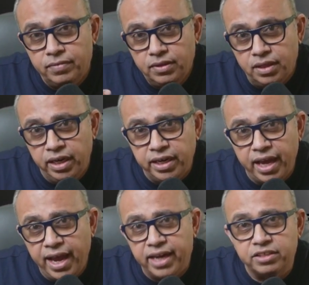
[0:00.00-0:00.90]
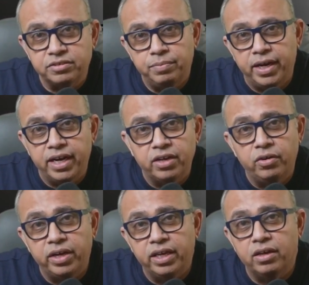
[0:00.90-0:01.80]
It acts by
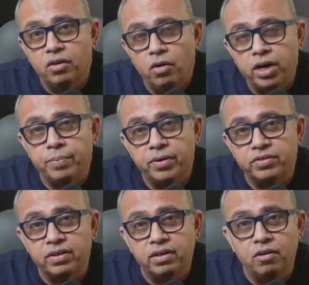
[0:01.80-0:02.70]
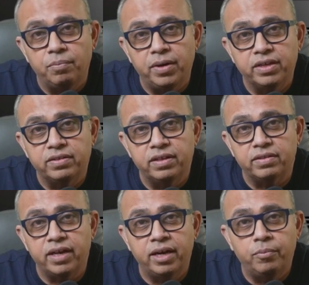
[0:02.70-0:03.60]
recruiting co-repressor complexes
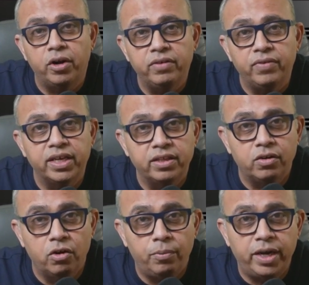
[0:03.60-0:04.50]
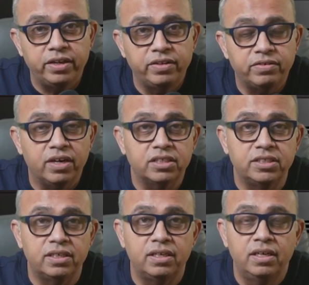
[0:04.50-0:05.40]
and modifying the chromatin
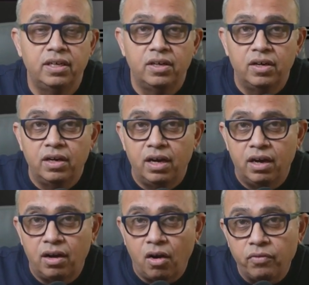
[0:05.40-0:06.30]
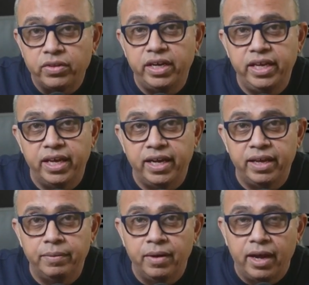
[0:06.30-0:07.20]
structure of the
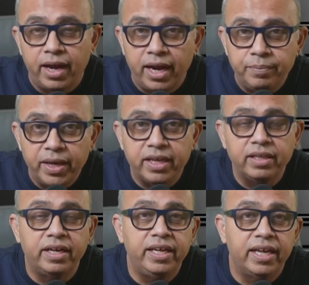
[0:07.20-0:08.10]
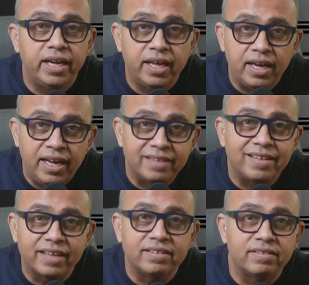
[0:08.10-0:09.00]
DNA and making the DNA less
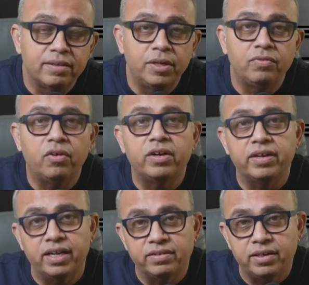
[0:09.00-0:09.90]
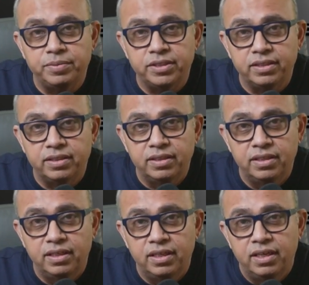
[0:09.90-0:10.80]
accessible for transcription.
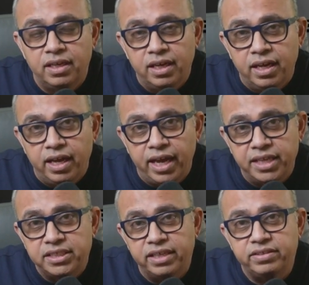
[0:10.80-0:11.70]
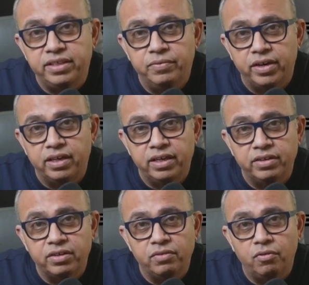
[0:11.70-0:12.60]
HIC1
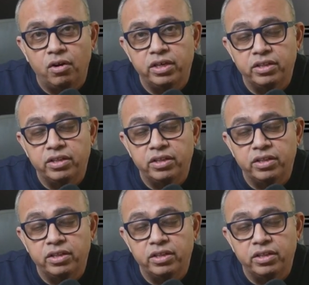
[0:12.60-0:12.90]
is involved in the